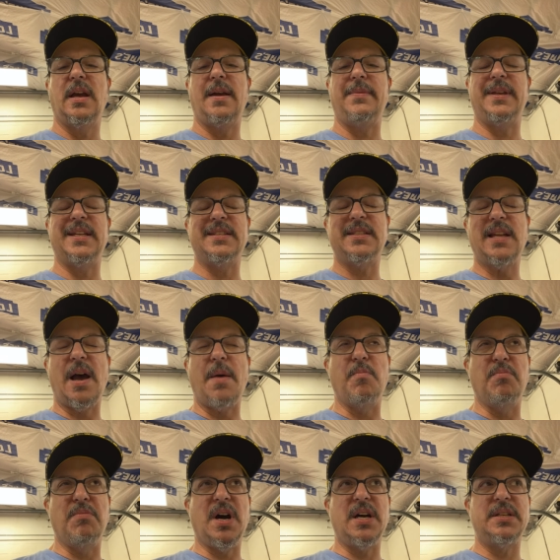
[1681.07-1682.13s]
I mean, that's not
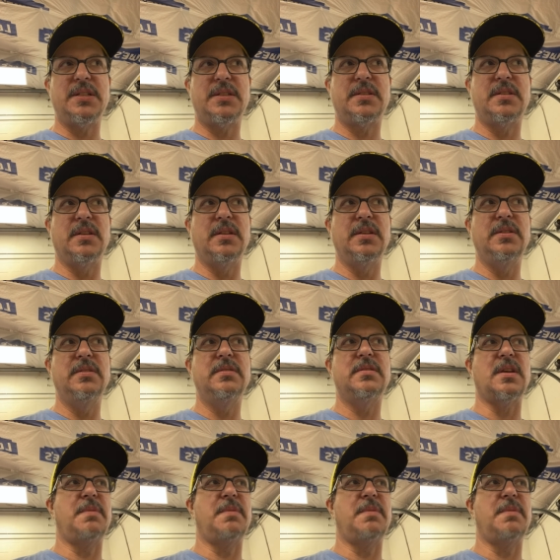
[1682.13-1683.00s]
much to lose.